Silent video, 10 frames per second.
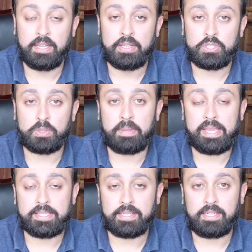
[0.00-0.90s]
So
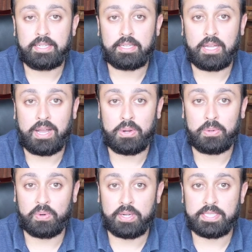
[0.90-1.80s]
basically how it
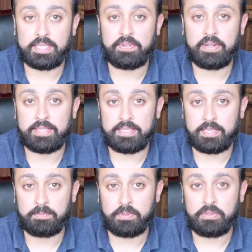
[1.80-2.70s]
works is very
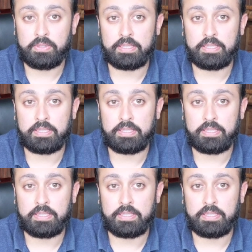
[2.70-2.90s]
simple.